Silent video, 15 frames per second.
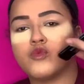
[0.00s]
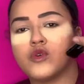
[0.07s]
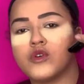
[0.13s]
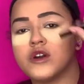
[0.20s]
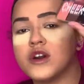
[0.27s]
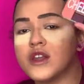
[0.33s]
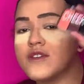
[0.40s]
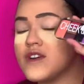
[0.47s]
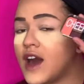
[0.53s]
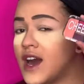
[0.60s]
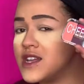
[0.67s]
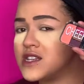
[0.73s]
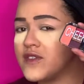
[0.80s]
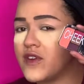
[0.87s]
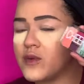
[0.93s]
could have got
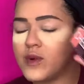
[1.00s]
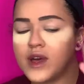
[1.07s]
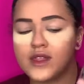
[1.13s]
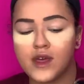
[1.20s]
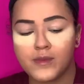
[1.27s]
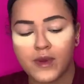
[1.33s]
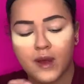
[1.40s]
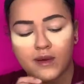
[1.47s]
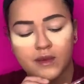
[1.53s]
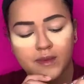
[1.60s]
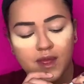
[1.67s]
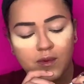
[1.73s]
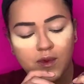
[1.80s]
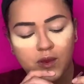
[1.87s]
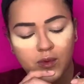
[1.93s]
a different one that
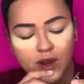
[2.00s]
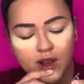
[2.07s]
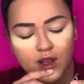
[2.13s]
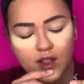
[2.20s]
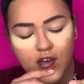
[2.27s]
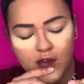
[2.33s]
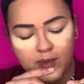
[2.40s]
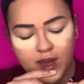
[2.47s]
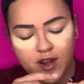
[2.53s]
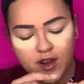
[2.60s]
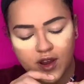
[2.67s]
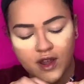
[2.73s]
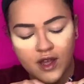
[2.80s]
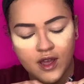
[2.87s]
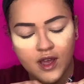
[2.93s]
probably would work a lot
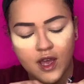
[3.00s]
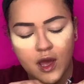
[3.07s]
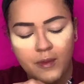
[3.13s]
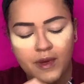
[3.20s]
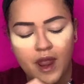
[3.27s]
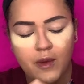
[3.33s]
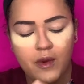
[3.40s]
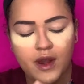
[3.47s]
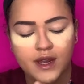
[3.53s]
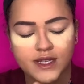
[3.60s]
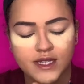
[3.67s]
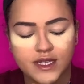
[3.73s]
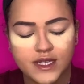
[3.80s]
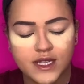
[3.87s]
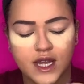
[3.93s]
better, but I wanted
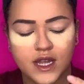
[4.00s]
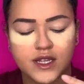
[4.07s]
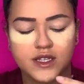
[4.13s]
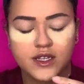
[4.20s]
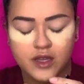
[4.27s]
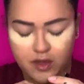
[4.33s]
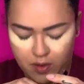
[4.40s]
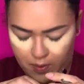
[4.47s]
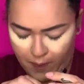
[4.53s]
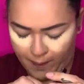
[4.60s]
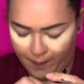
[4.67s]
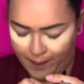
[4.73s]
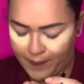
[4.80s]
to stick to